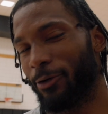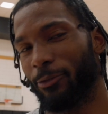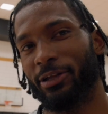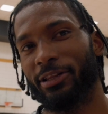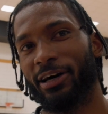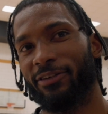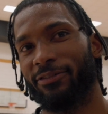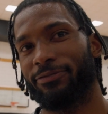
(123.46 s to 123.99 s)
Oh, we
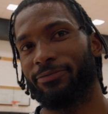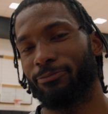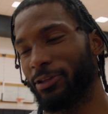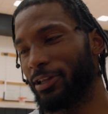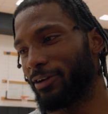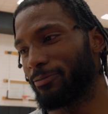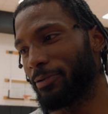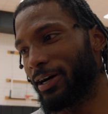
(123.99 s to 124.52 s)
love
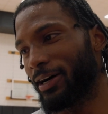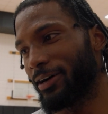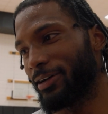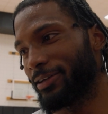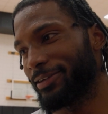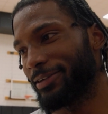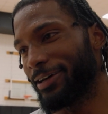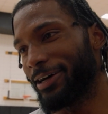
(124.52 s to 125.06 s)
pie.
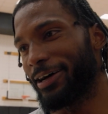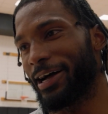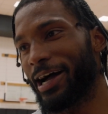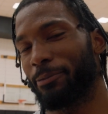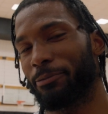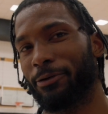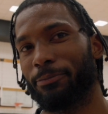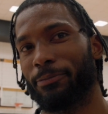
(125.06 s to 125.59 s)

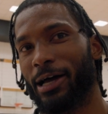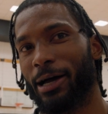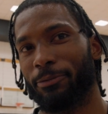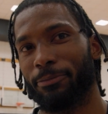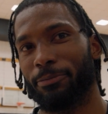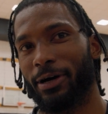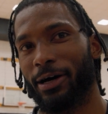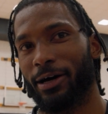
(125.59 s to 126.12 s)

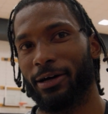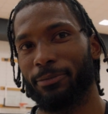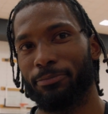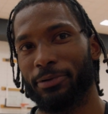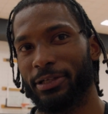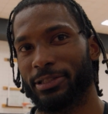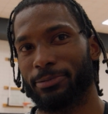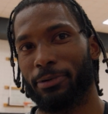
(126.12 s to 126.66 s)
Apple pie,
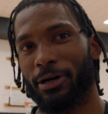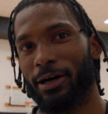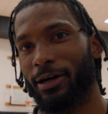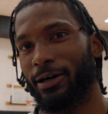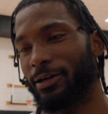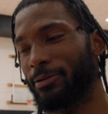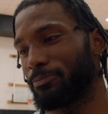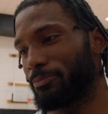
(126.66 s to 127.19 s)
peach
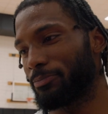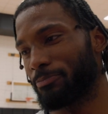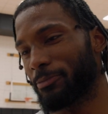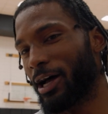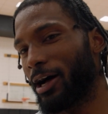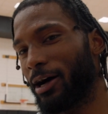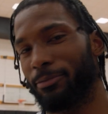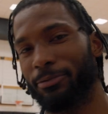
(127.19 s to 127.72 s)
pie,
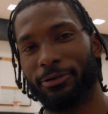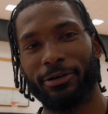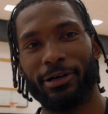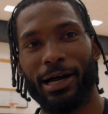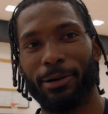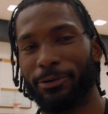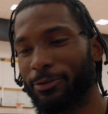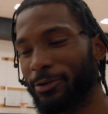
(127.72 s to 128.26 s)
cobbler,
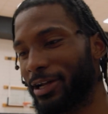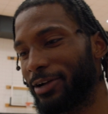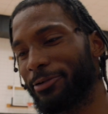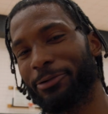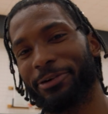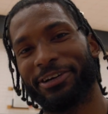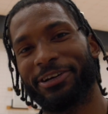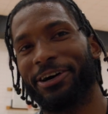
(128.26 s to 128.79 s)
whatever
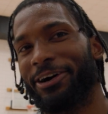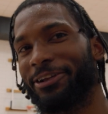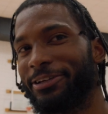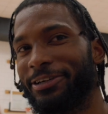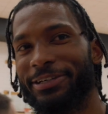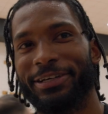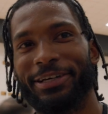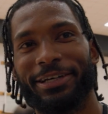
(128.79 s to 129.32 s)
you want to call
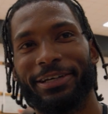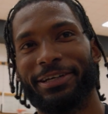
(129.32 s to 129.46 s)
it.